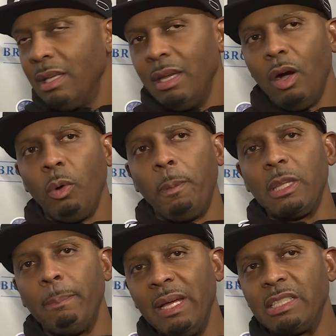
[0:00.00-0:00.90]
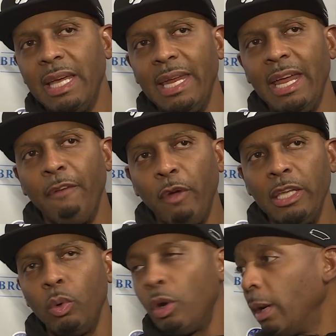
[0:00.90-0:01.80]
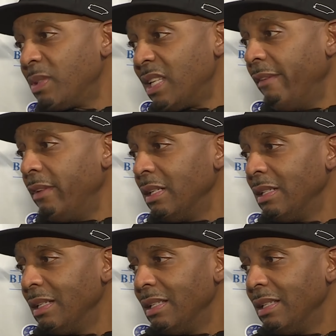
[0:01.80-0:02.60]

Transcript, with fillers: You know, we put the bench in and F A U were up seven.